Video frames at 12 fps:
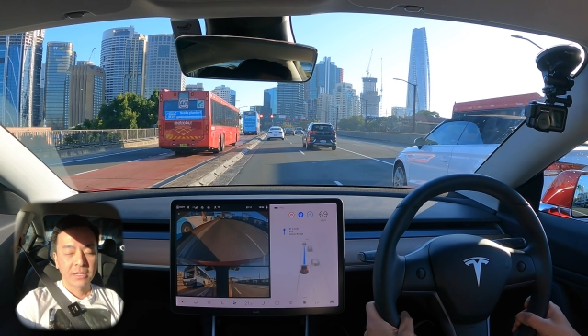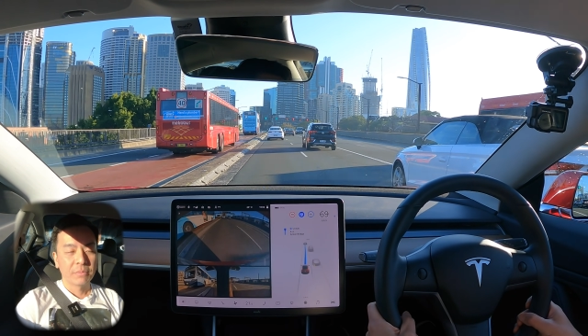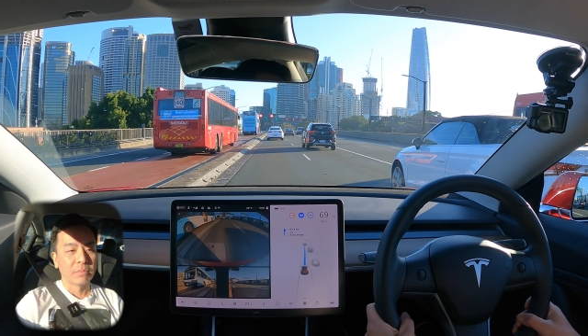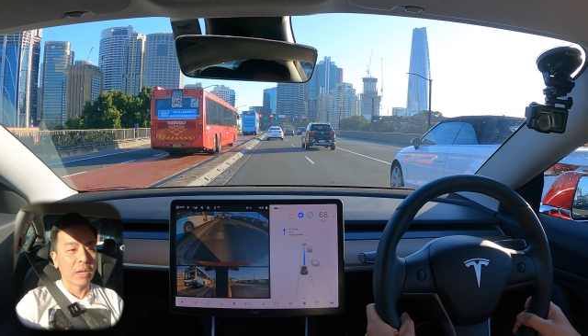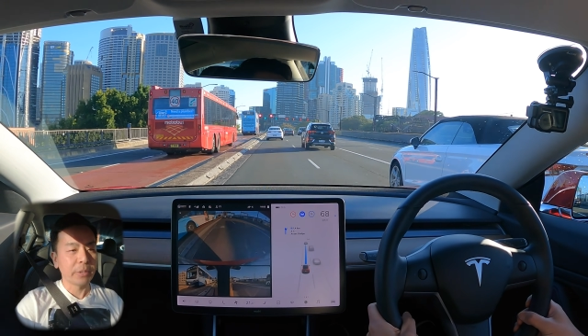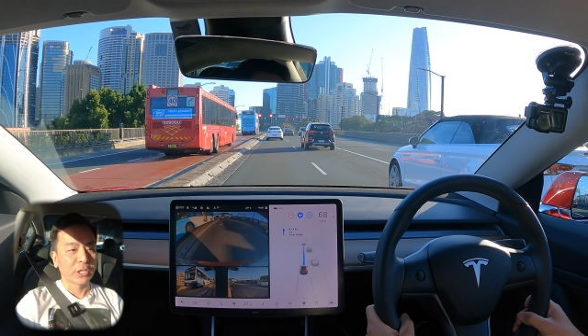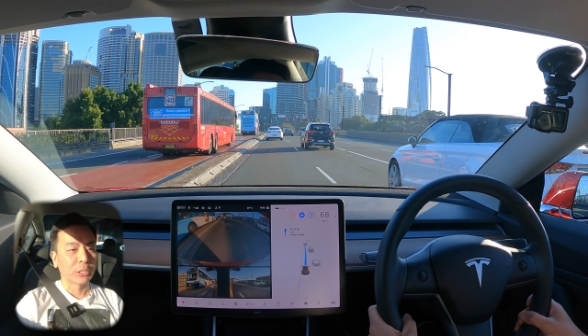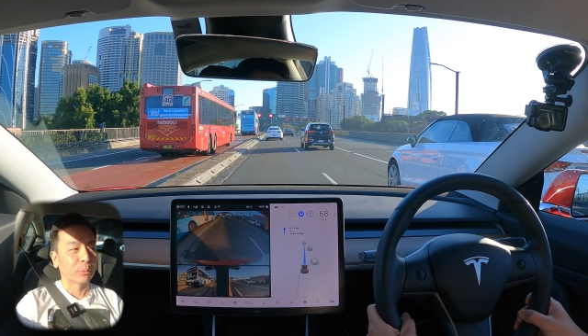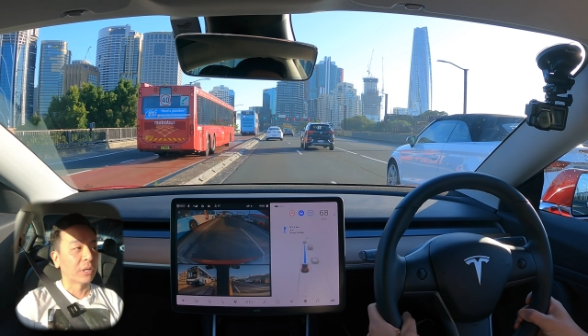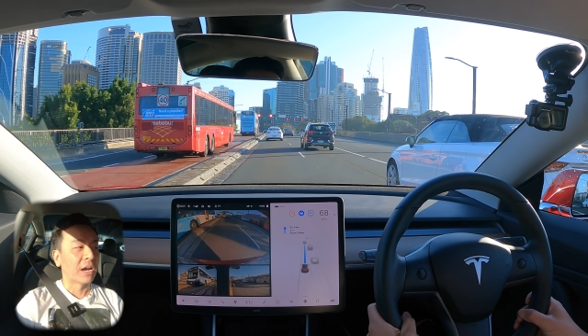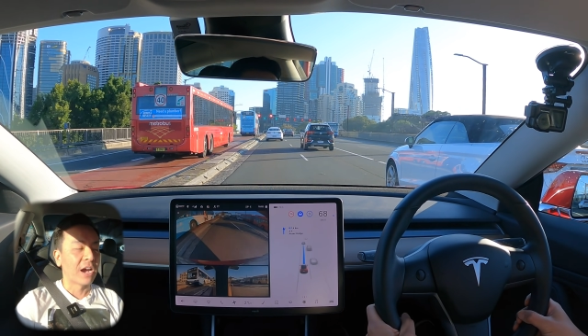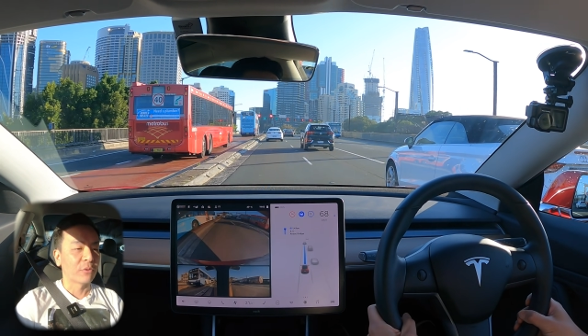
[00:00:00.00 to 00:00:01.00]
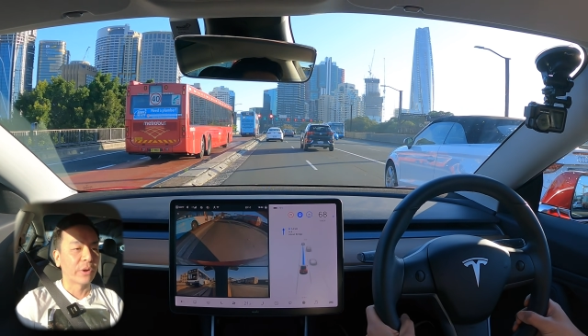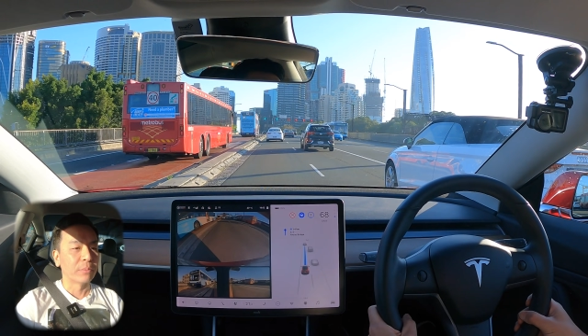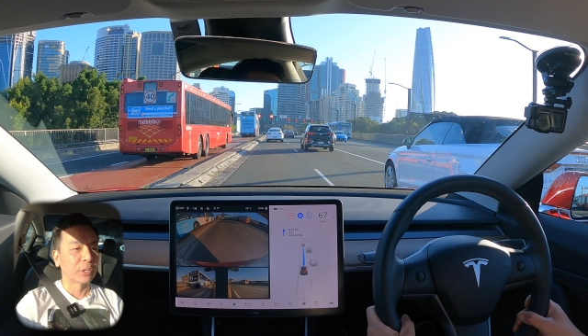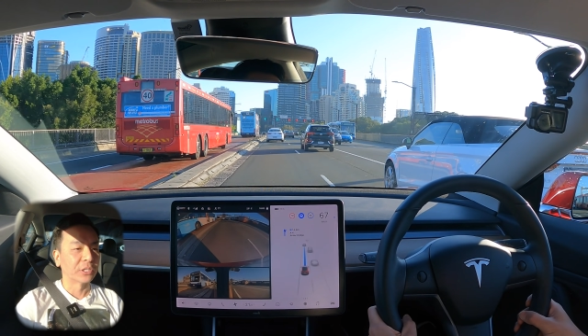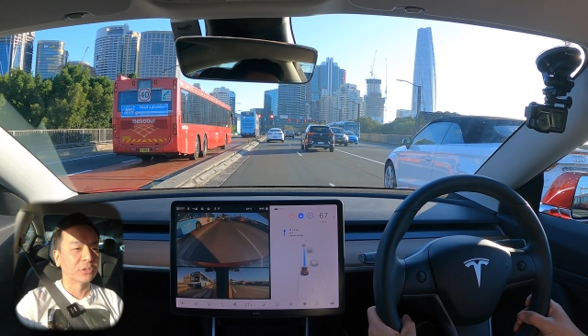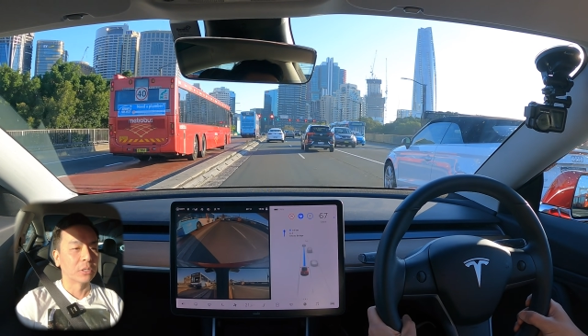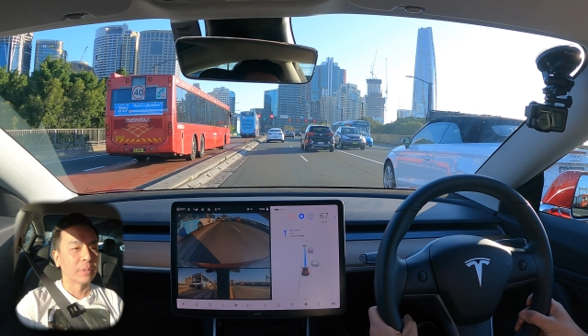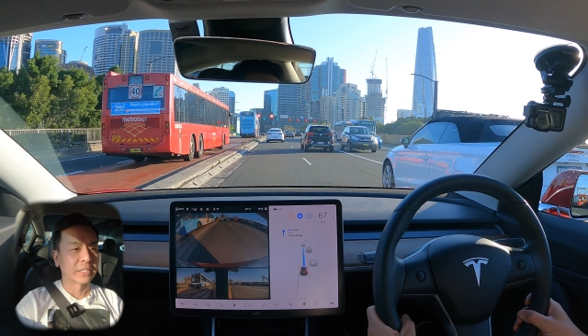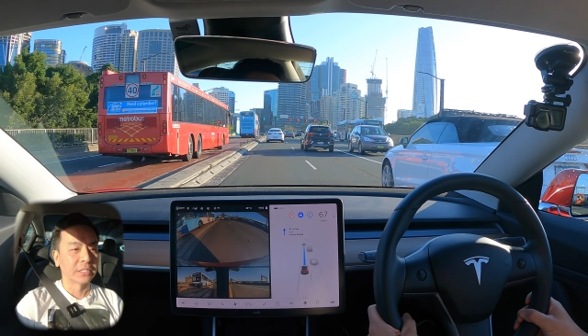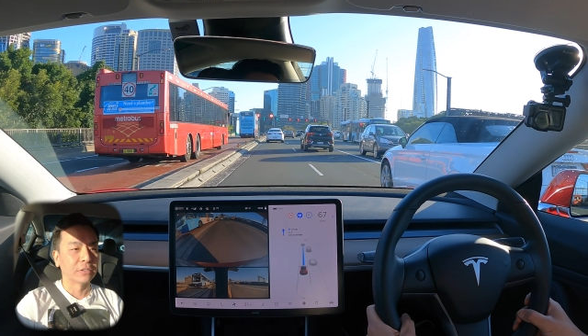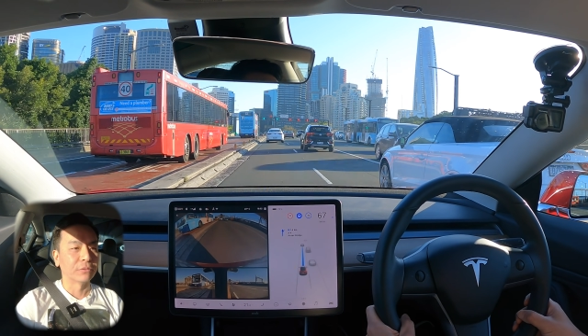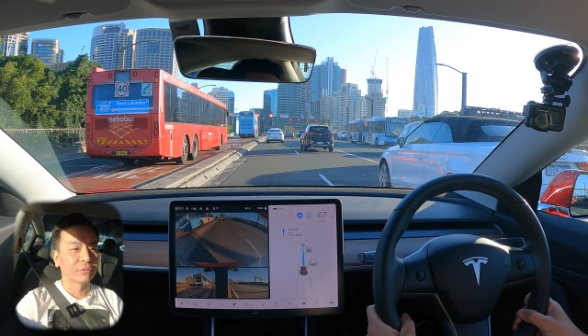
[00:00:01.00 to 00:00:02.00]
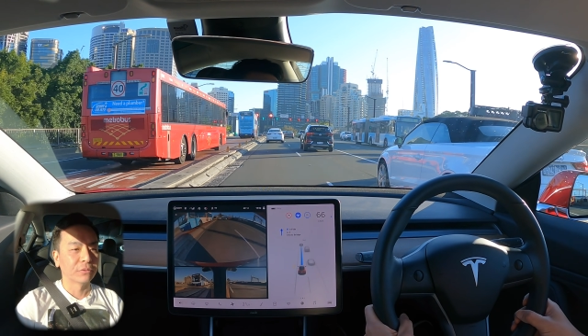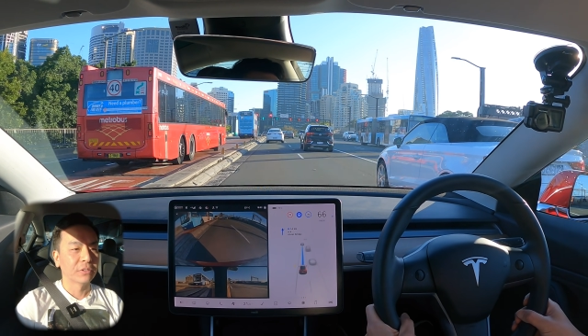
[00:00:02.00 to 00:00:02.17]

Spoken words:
Maybe I should put a heart rate monitor on myself